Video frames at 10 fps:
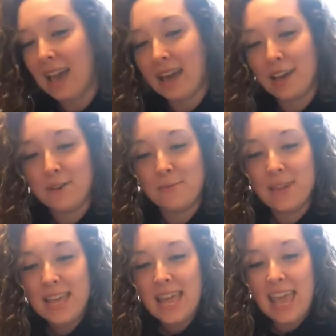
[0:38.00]
Um,
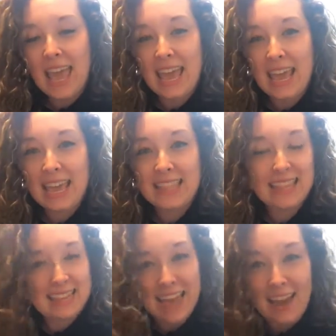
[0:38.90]
and
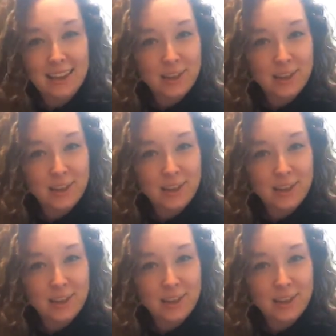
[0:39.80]
then, yeah,